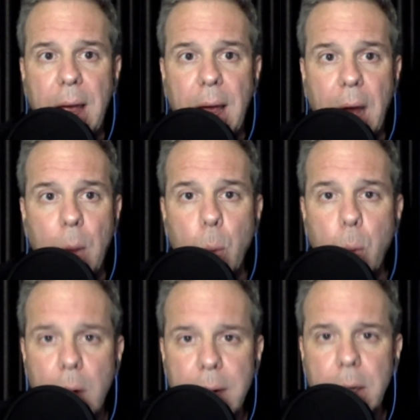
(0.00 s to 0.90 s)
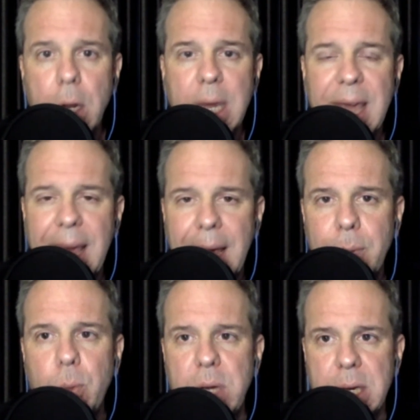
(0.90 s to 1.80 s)
What
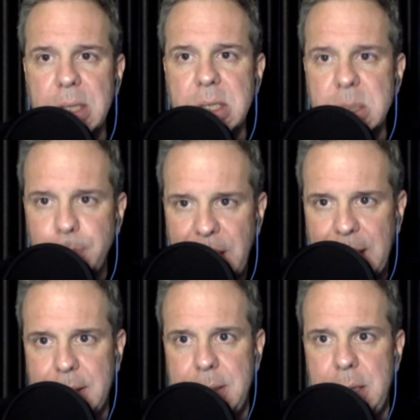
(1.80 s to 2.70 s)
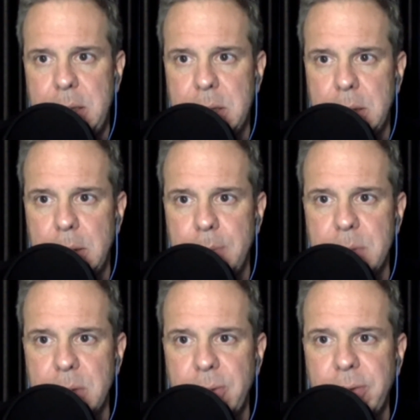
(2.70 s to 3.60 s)
can we expect in
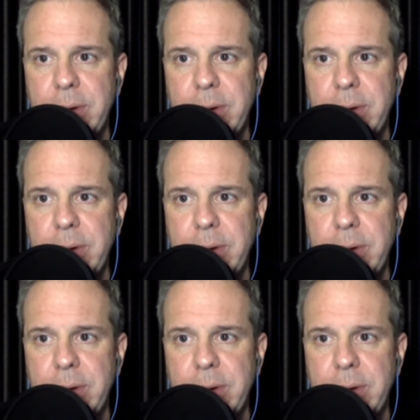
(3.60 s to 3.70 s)
terms of,